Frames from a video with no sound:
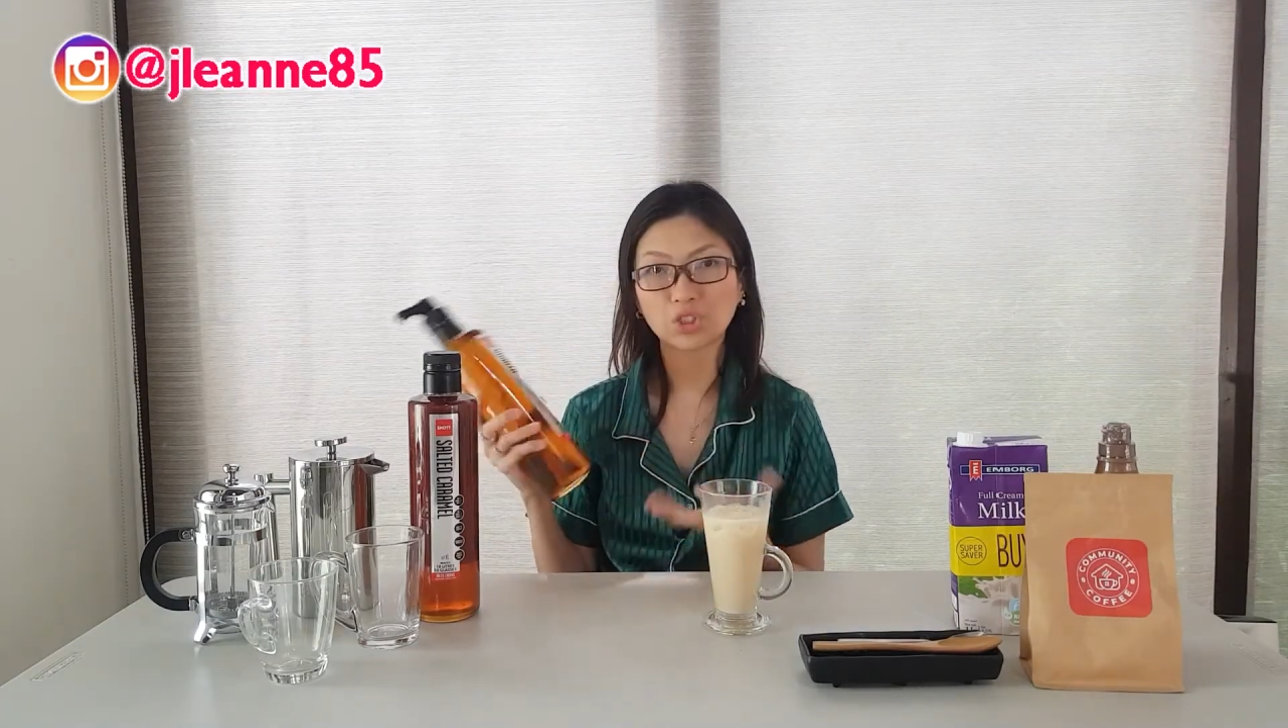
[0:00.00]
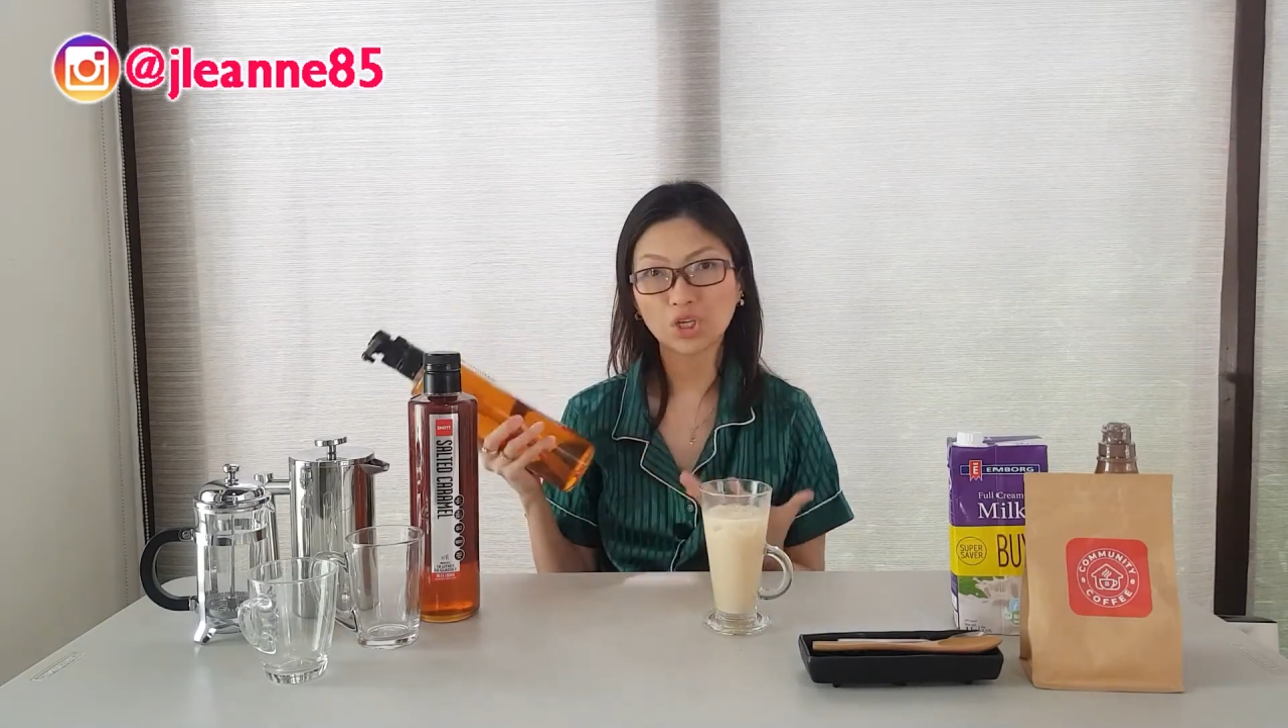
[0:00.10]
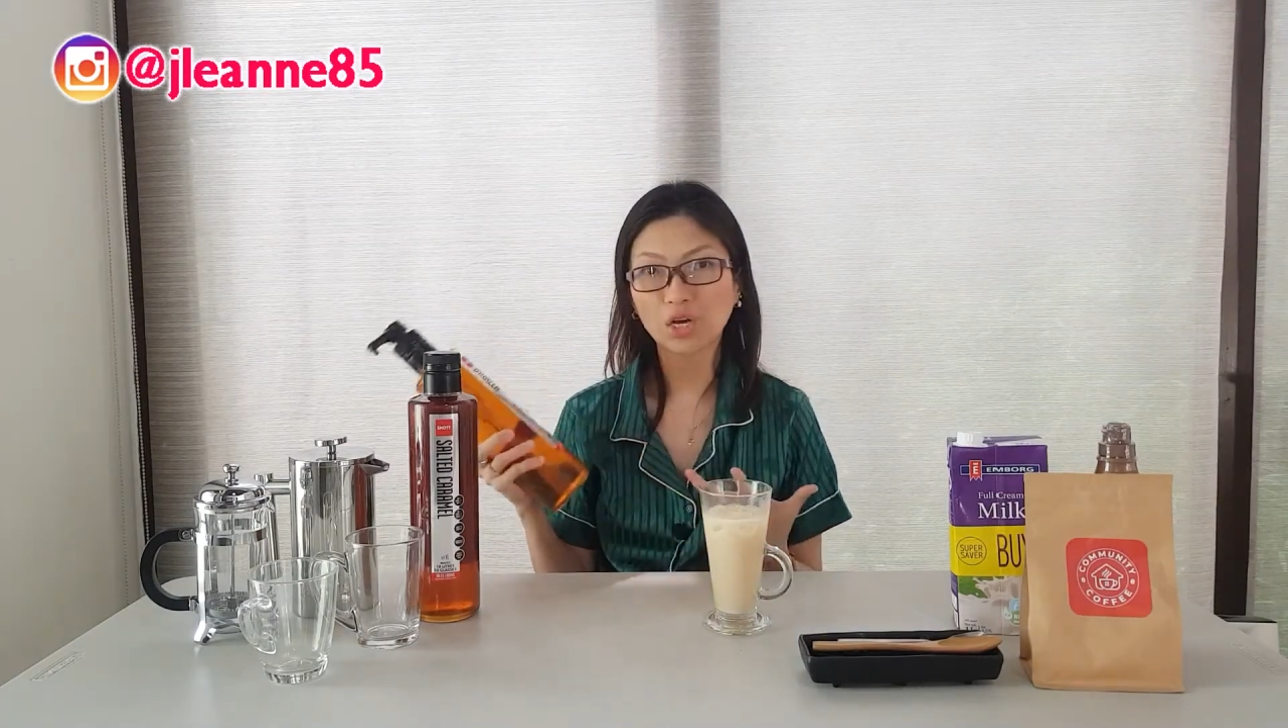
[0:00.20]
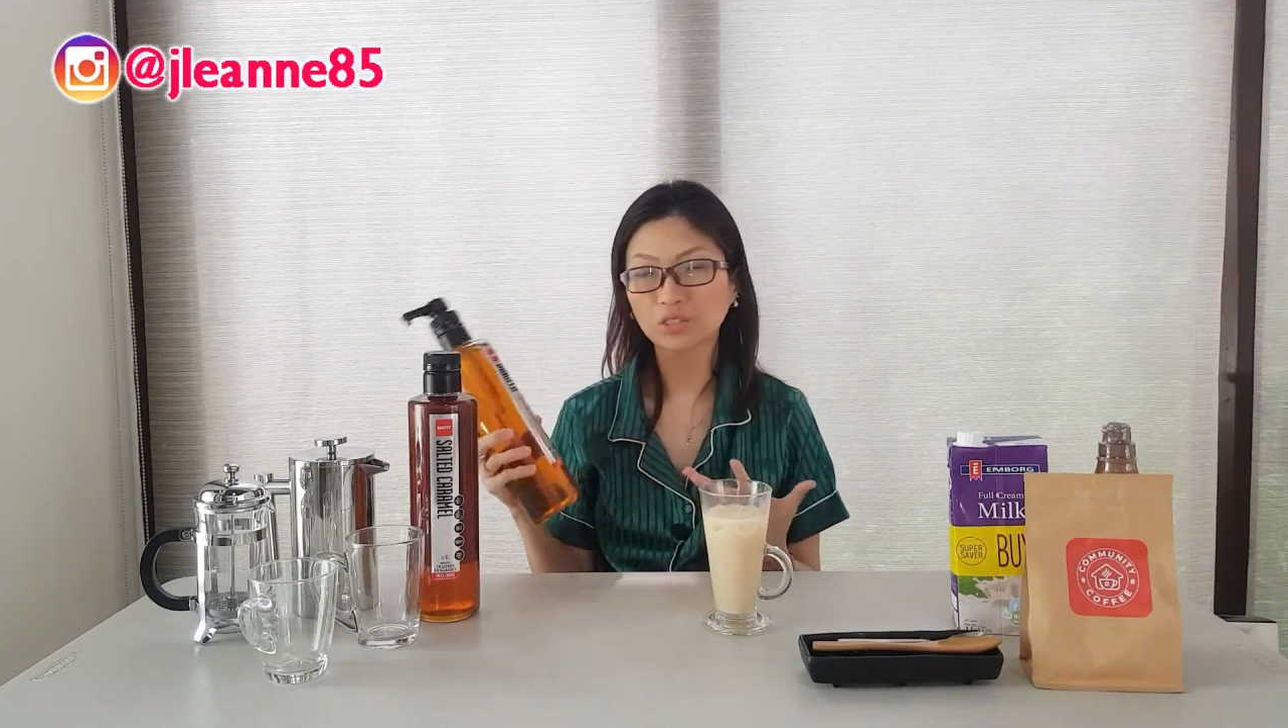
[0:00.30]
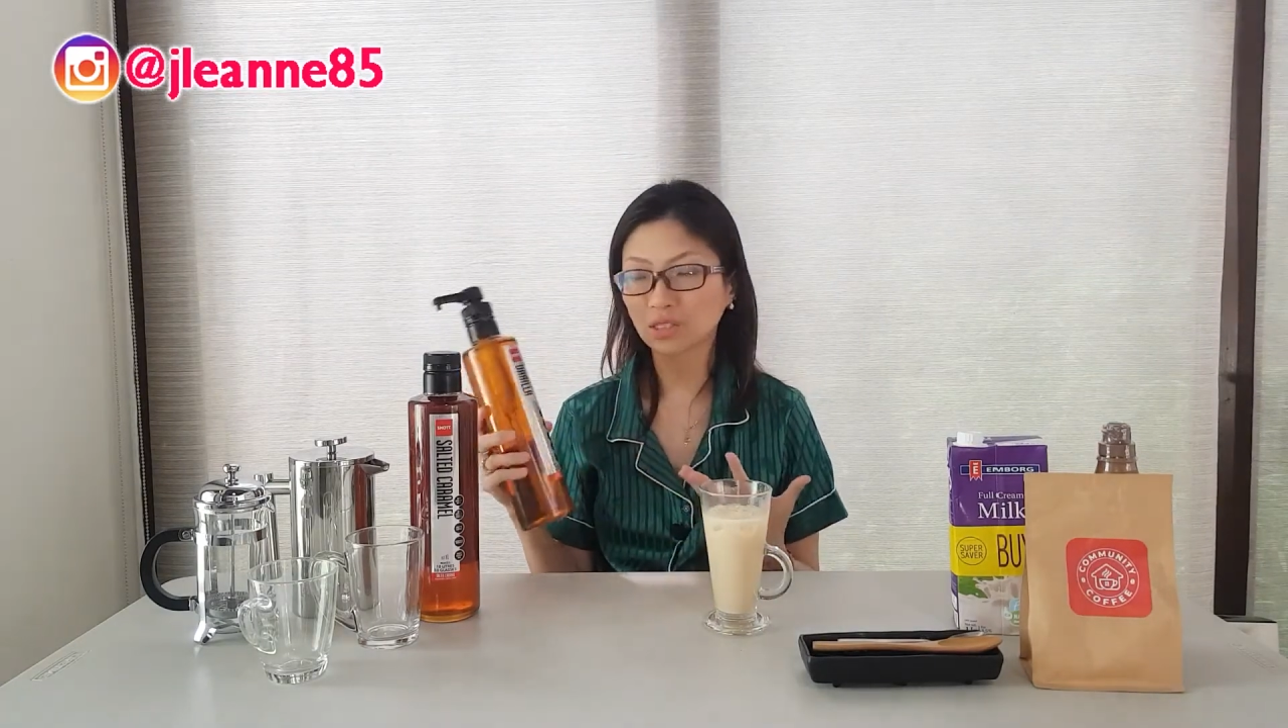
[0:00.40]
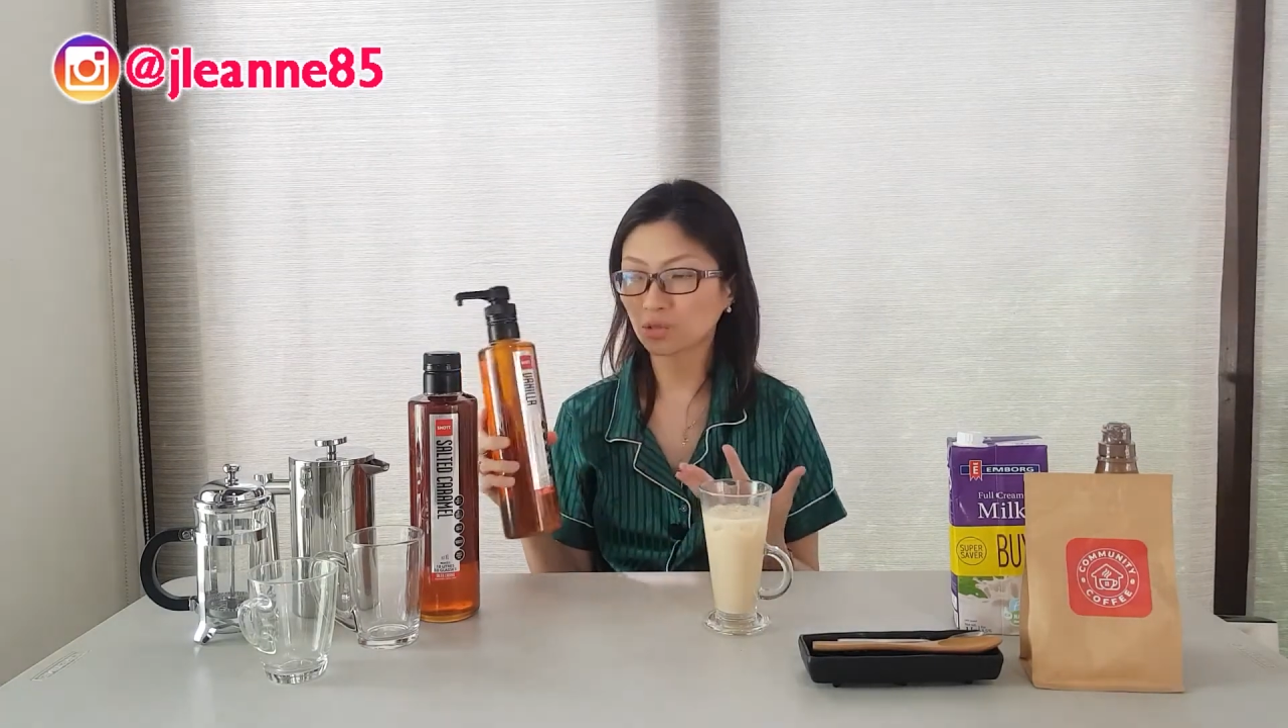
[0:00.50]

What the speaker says: shots. That's